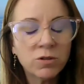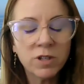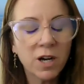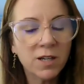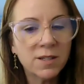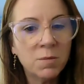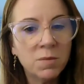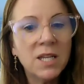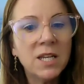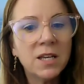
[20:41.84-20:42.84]
generally cause
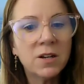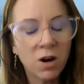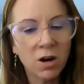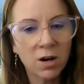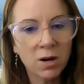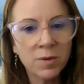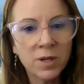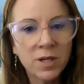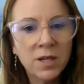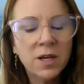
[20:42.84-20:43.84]
immediate
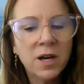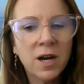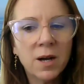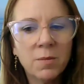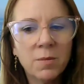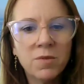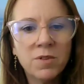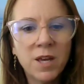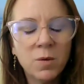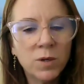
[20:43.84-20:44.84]
harm.
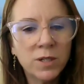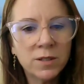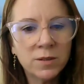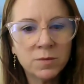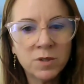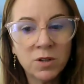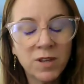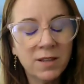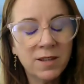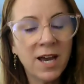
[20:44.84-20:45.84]
They will,
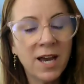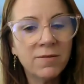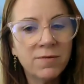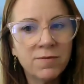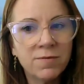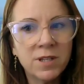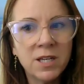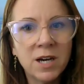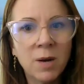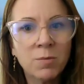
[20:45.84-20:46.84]
they have
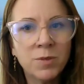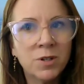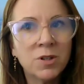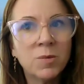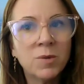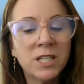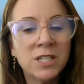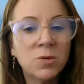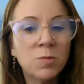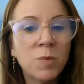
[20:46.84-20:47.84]
the
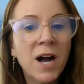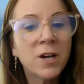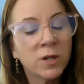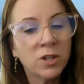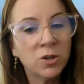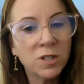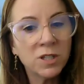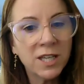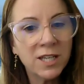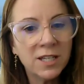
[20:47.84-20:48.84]
ability to
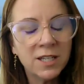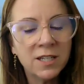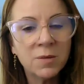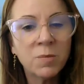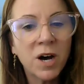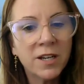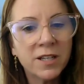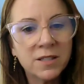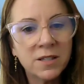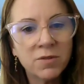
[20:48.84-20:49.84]
bioaccumulate in the
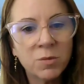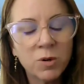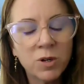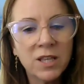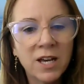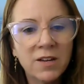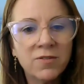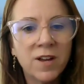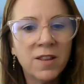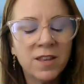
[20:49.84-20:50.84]
bodies of the marine
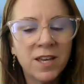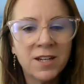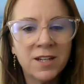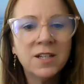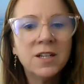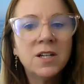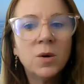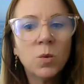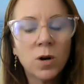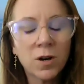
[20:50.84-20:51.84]
life and then
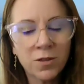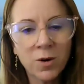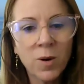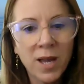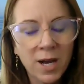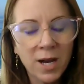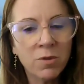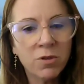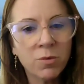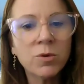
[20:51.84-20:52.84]
work their way
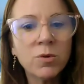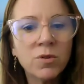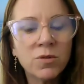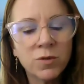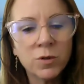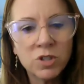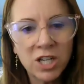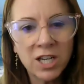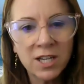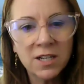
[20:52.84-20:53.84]
up through the food
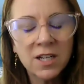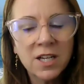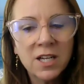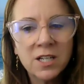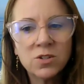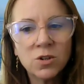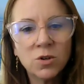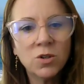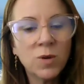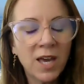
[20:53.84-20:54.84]
chain. And
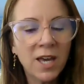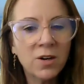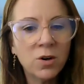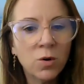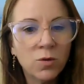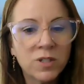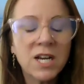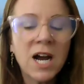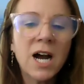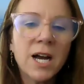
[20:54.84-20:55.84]
so you can over
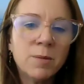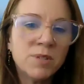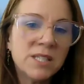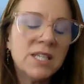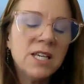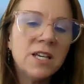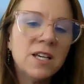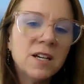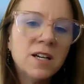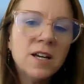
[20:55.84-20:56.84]
time
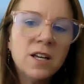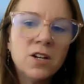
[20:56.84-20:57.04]
see,